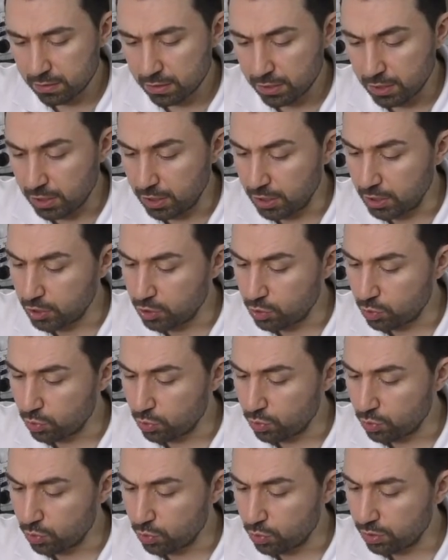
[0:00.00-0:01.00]

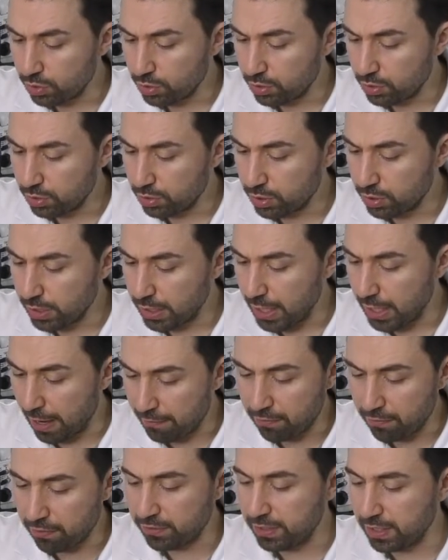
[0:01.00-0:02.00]
into
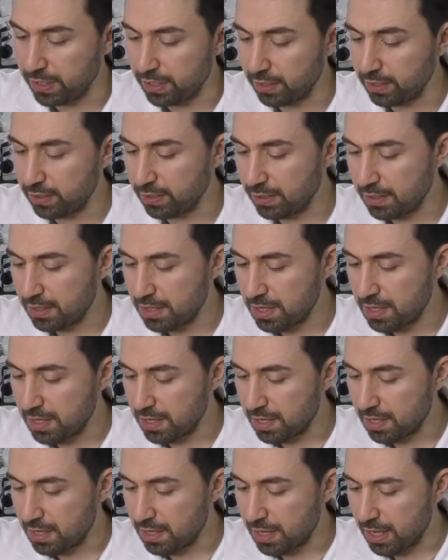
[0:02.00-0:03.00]
everything,
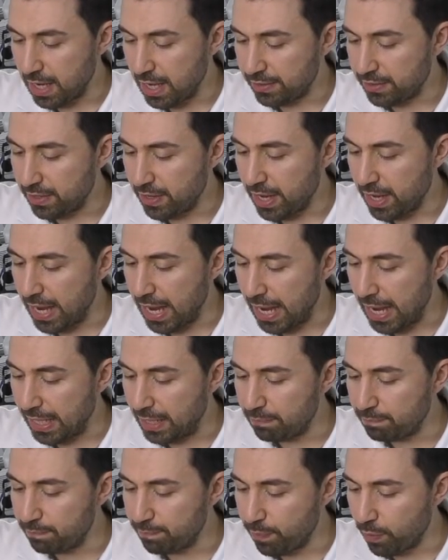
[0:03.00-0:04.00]
are there any
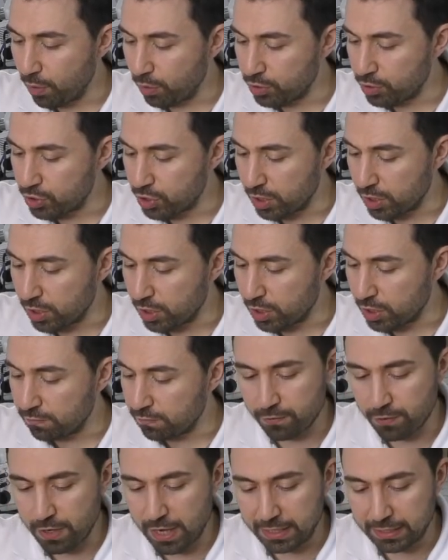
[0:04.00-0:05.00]
budget
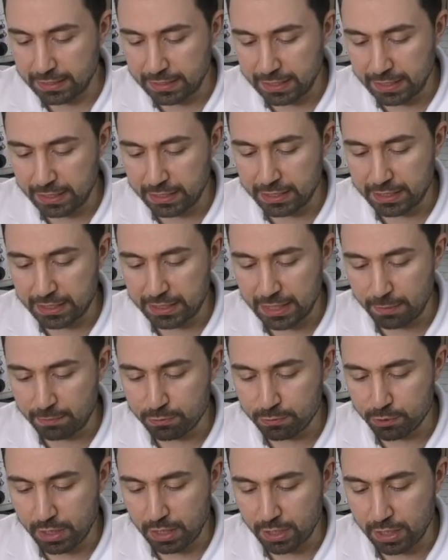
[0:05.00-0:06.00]
friendly
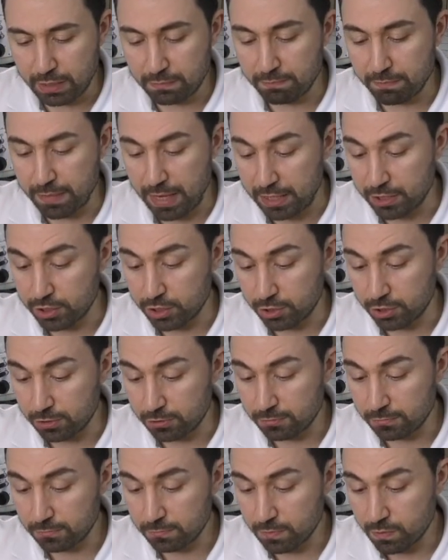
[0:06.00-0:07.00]
tips you can mention?
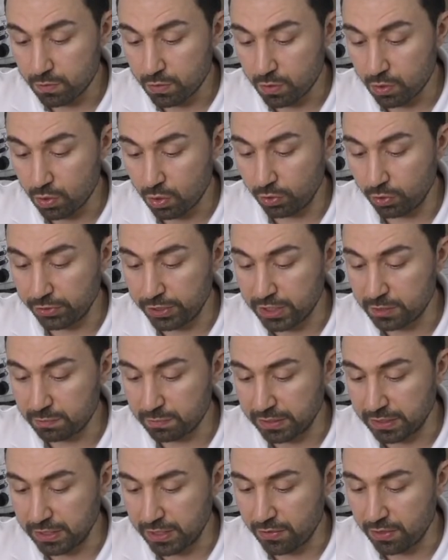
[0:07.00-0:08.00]
All these
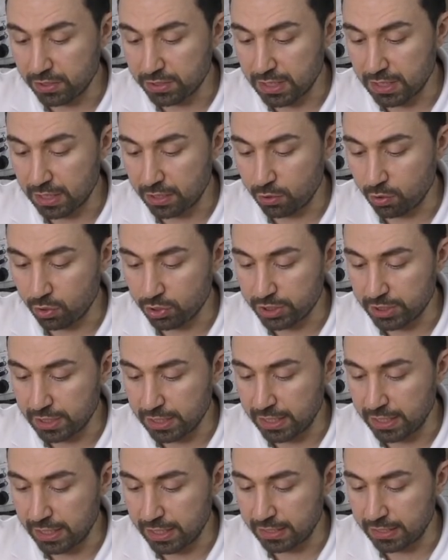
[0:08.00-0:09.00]
materials are
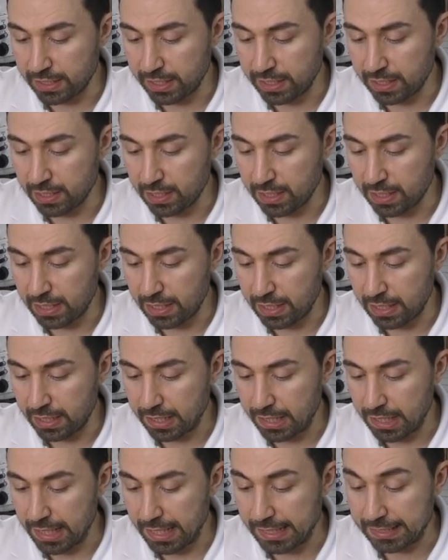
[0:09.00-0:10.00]
costly and they
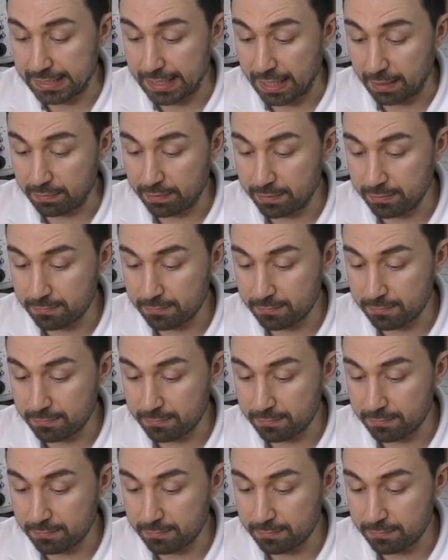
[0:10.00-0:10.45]
add up.